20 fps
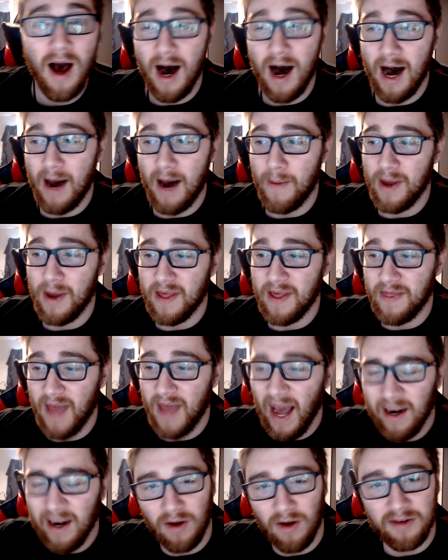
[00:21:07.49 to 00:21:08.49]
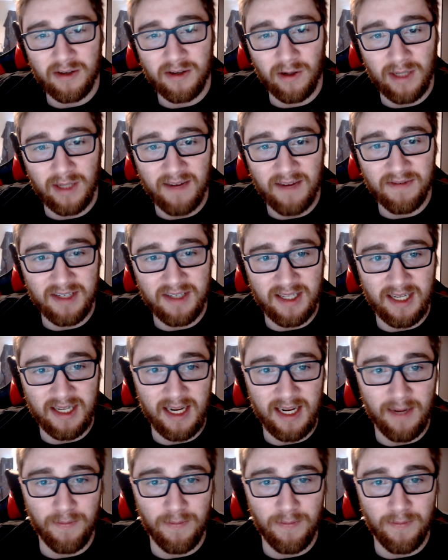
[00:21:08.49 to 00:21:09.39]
And then that also leaves the